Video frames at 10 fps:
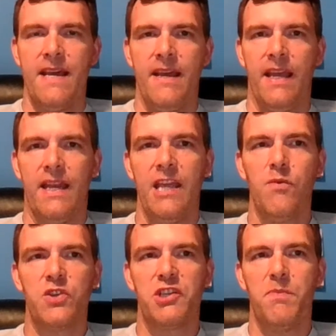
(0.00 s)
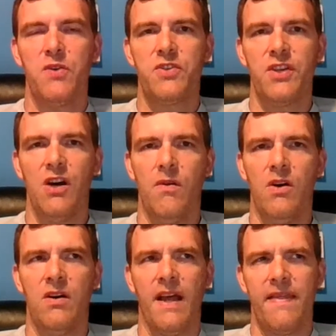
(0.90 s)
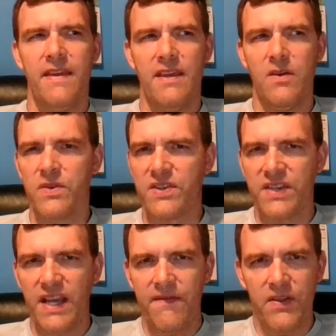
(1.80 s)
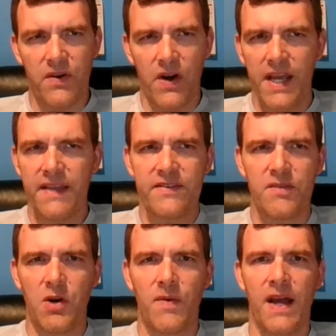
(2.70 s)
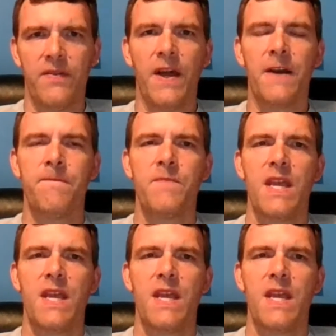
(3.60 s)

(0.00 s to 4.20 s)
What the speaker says: And he was supposed to go on, I think it was 7th or 8th, somewhere around there.